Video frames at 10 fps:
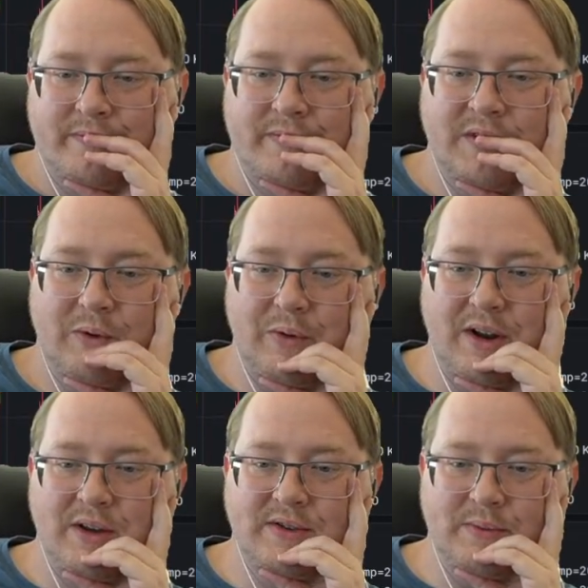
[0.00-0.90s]
Well, we're
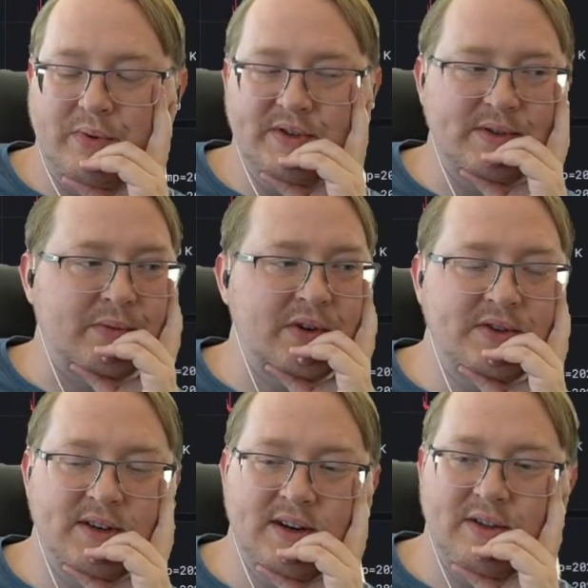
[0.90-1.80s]
not using Prism. We're
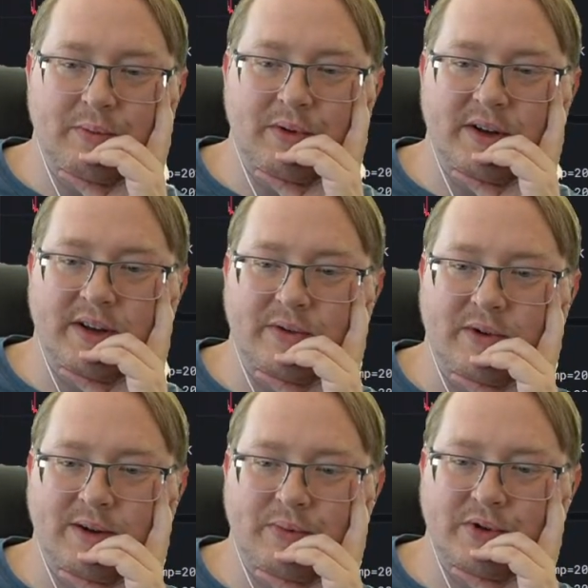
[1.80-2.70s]
using another plugin where
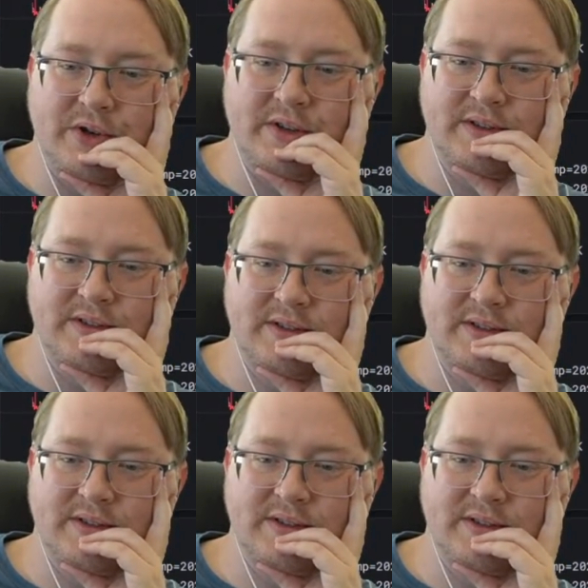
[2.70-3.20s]
I push it.